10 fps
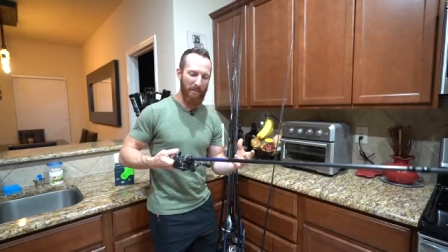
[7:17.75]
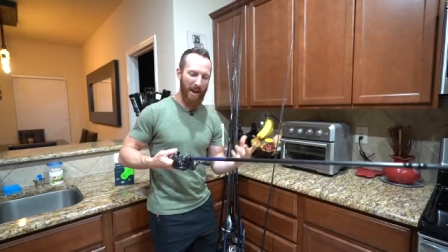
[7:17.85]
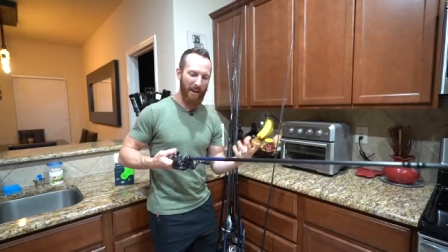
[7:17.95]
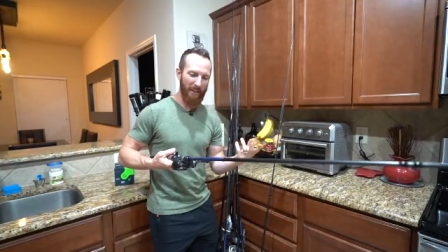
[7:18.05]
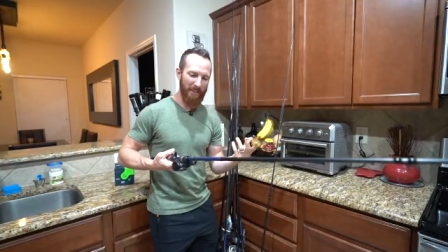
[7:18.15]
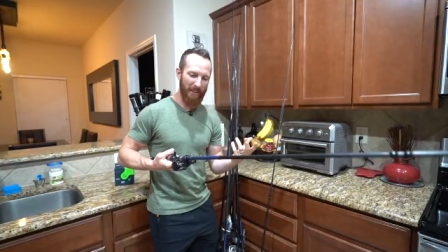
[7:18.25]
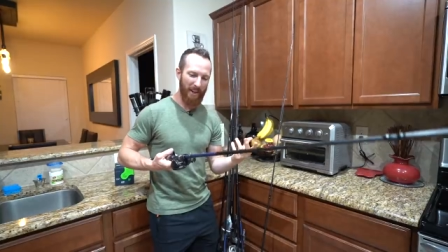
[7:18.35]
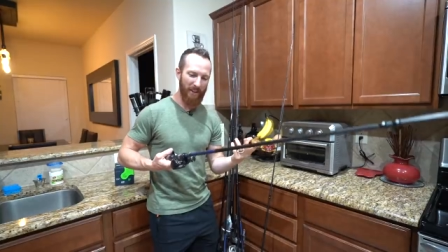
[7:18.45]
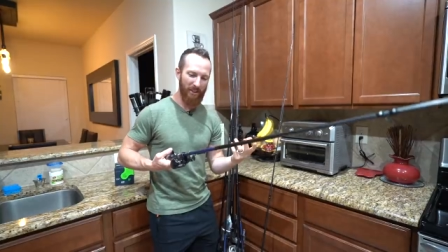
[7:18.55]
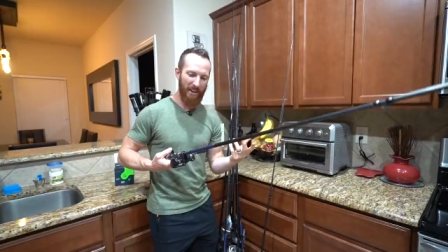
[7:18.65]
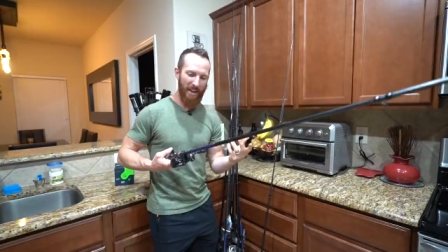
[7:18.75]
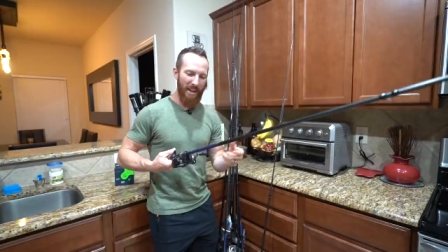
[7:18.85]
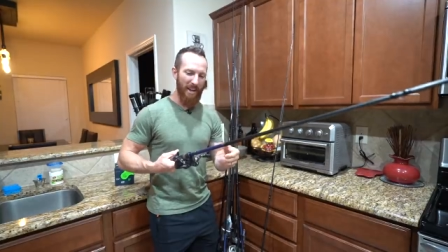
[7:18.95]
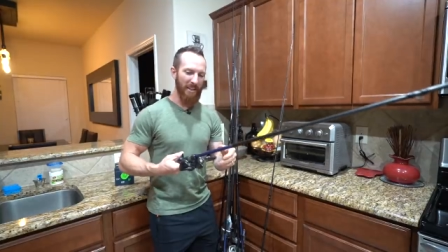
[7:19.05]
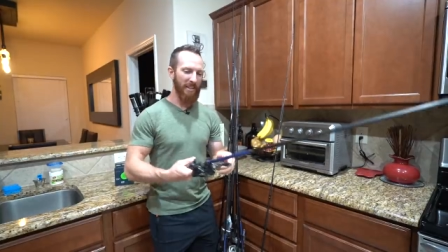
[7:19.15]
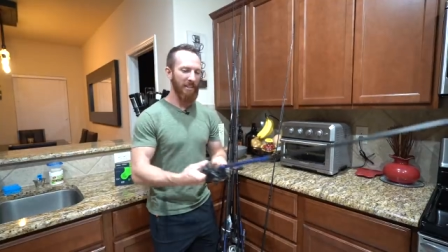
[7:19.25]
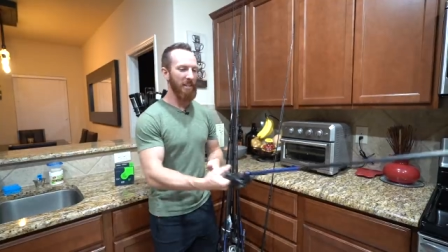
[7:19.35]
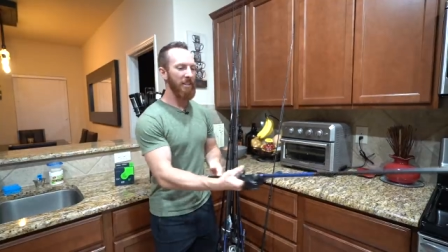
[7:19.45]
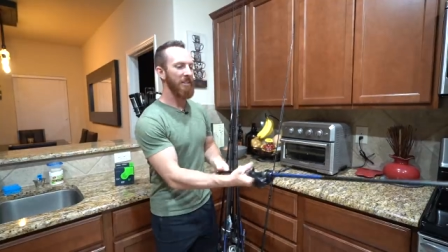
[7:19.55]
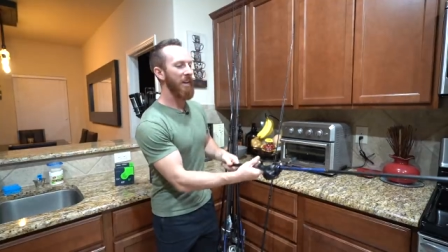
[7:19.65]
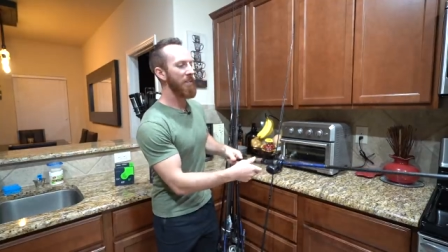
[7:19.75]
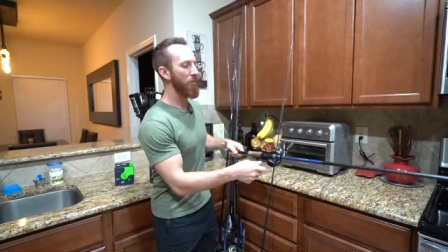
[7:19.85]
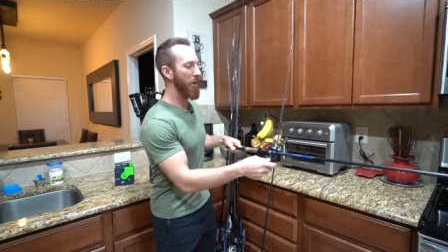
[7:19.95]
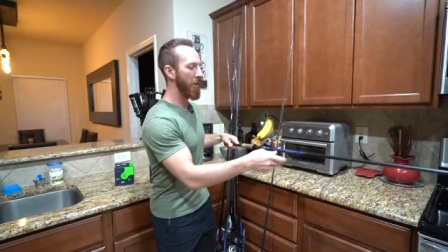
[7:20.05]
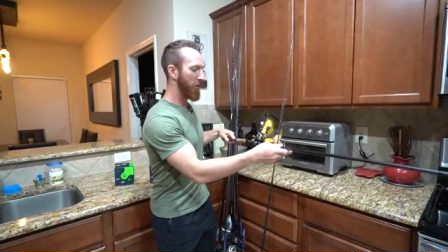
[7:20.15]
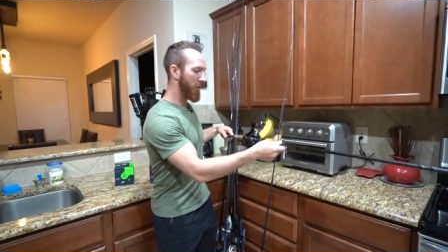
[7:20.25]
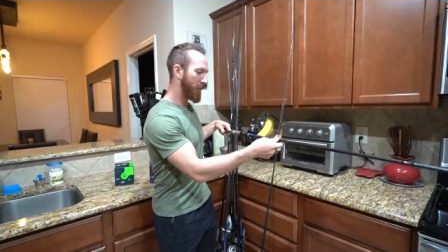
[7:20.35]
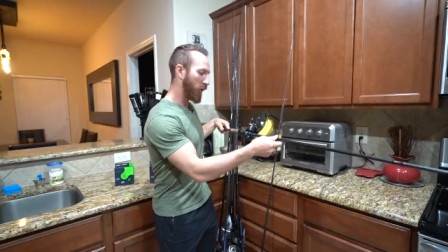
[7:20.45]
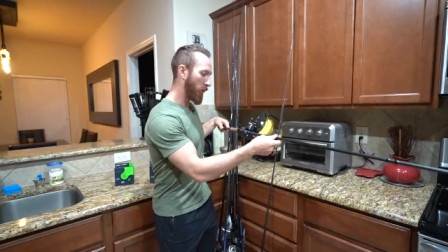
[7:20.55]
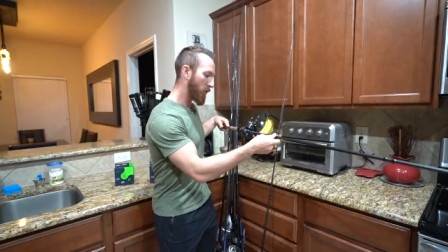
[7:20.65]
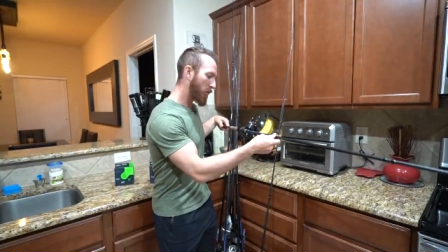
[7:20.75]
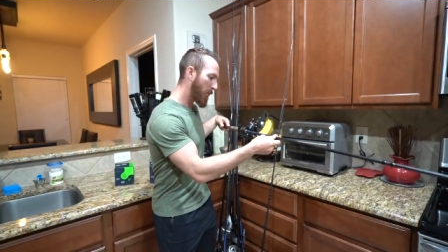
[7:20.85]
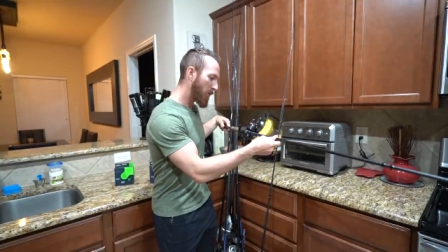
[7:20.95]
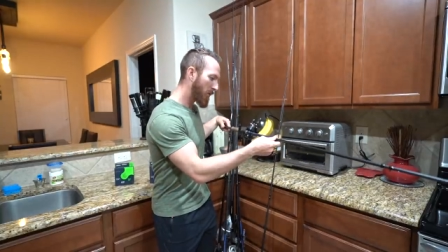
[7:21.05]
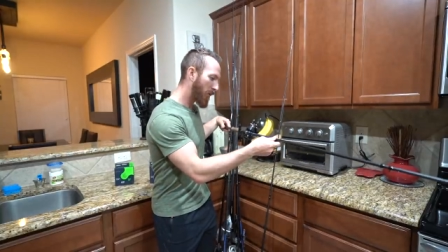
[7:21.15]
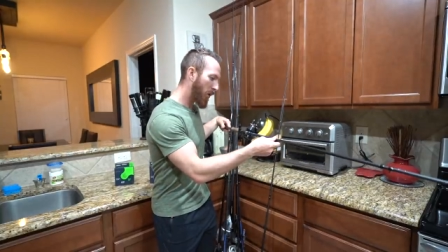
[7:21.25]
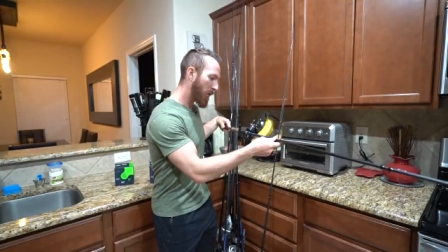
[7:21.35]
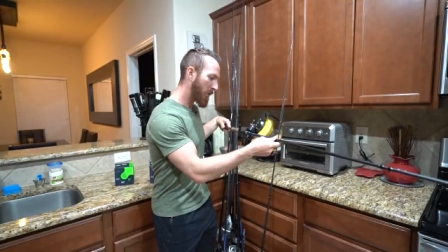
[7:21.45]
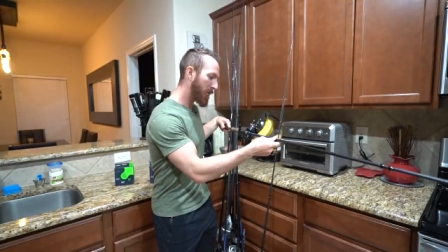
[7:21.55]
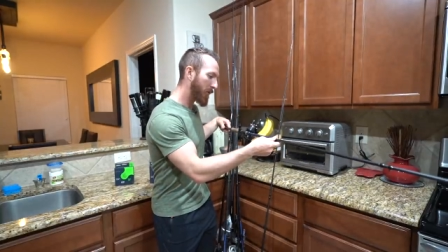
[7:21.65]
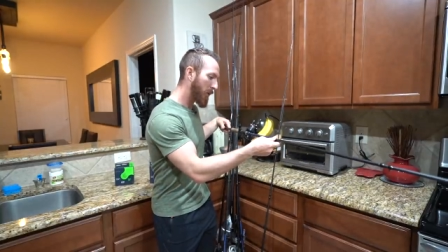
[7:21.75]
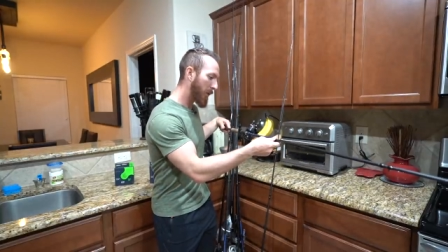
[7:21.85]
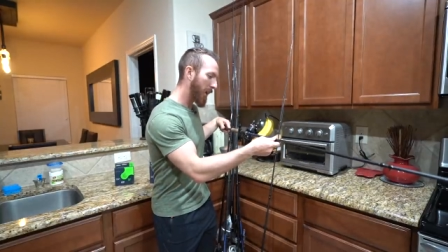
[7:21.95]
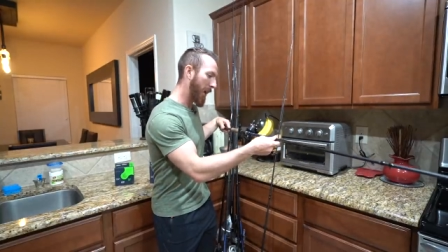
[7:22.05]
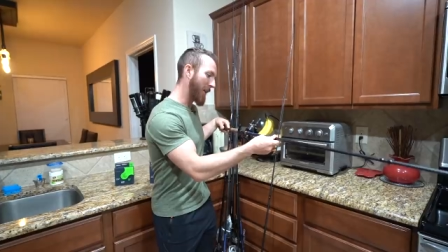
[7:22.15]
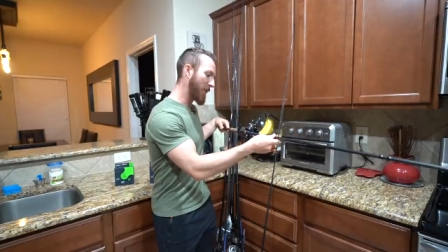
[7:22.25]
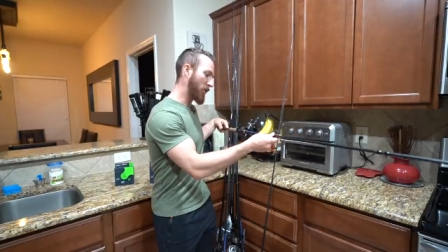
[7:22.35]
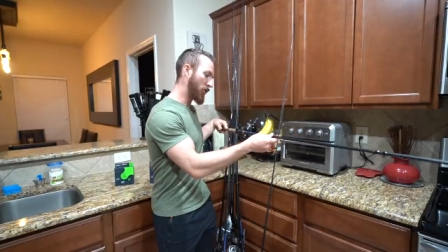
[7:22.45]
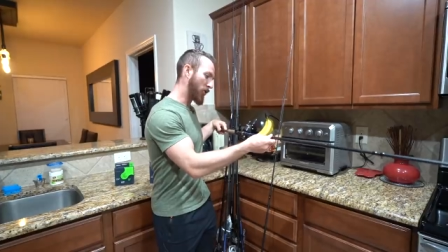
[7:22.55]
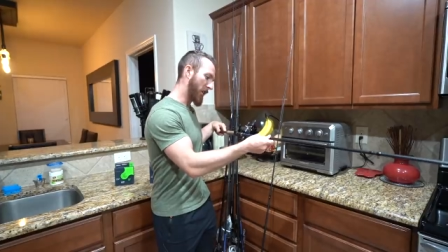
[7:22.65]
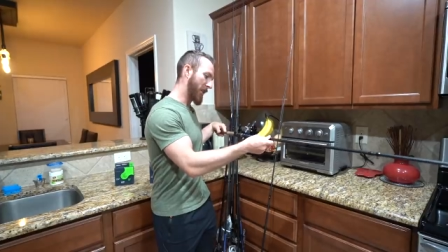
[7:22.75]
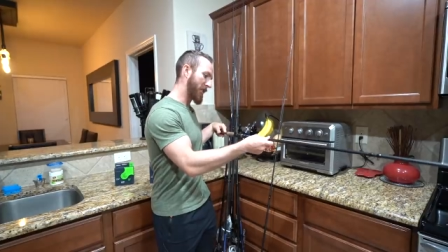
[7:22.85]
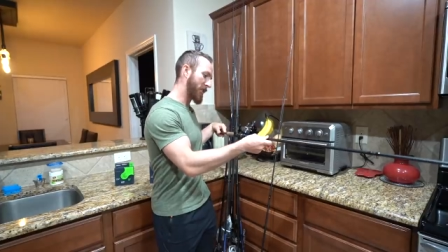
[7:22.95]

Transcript: mag designation. It says that this guy's rated good for swimmers, frogs, flip, and jigs.